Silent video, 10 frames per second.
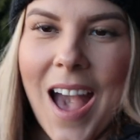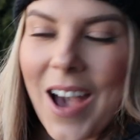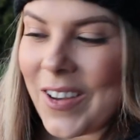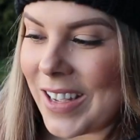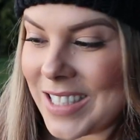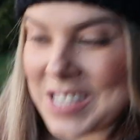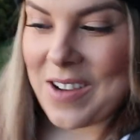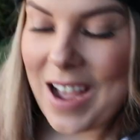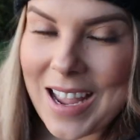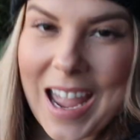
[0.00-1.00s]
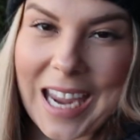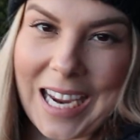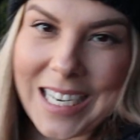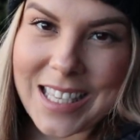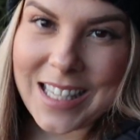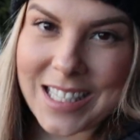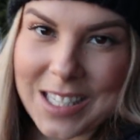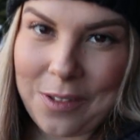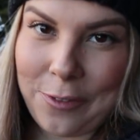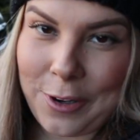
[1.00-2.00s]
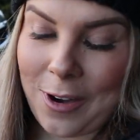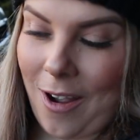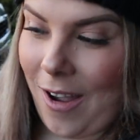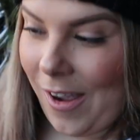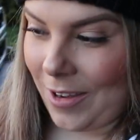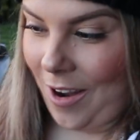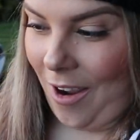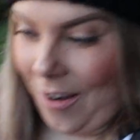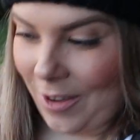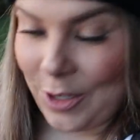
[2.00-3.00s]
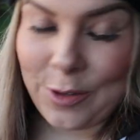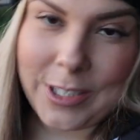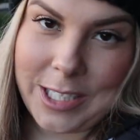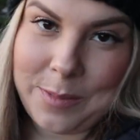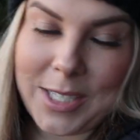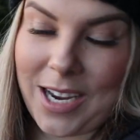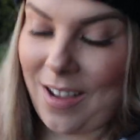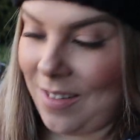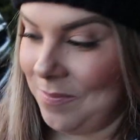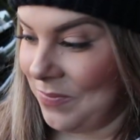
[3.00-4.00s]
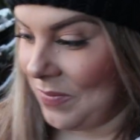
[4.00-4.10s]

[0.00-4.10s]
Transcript: Okay, so I hate the silver on our new Jeep JL.